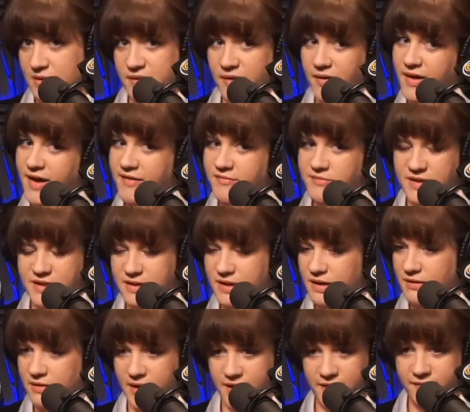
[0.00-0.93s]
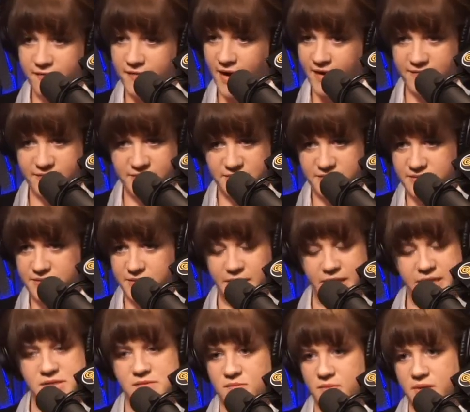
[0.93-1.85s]
They'll have me there 5
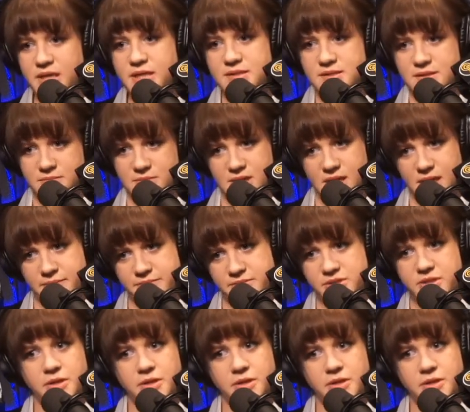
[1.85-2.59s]
days a week sometimes,